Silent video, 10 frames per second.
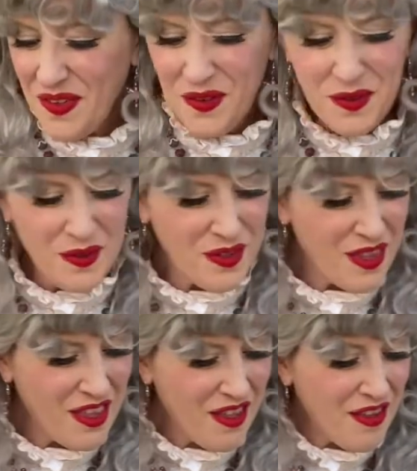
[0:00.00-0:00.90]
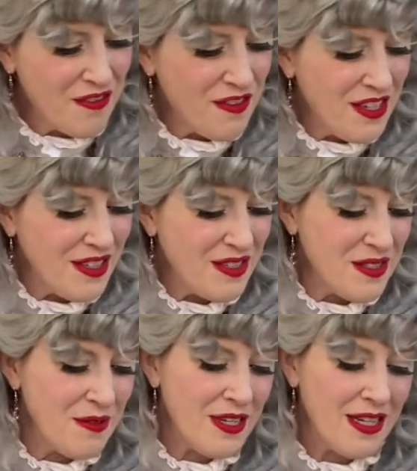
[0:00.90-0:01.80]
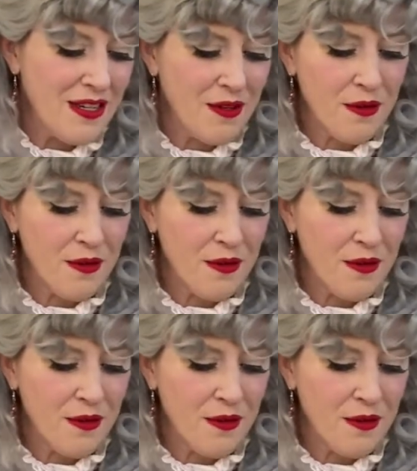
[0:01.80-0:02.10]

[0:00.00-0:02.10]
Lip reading: o'er the fields we go,